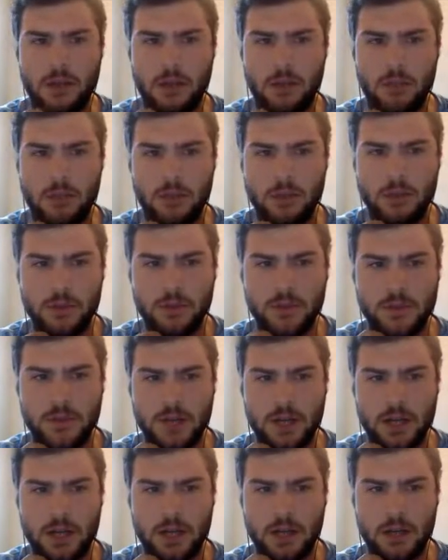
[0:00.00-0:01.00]
Poison would
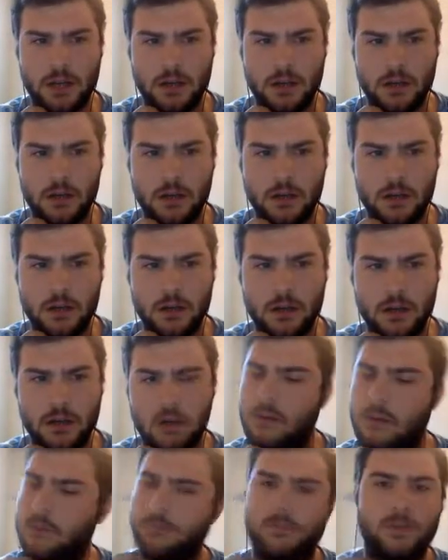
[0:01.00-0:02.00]
suck.
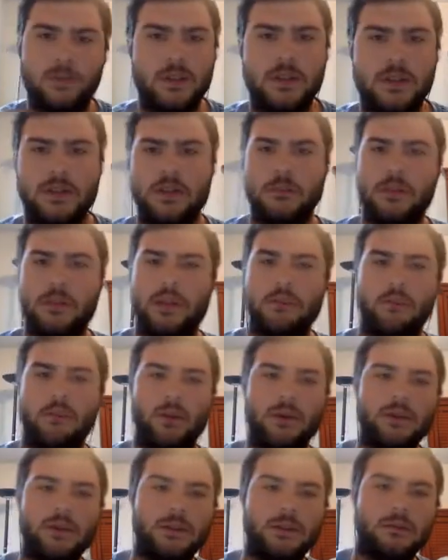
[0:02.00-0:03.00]
Gets the immediate
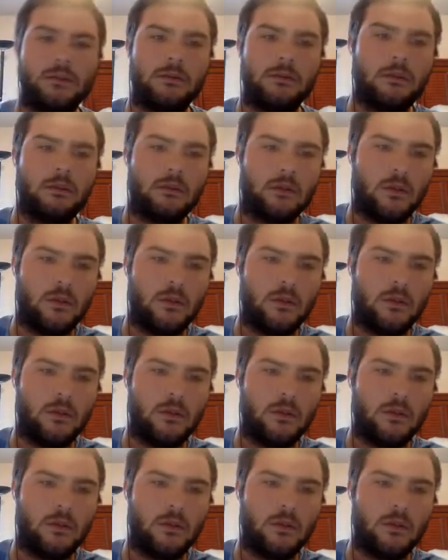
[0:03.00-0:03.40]
poison.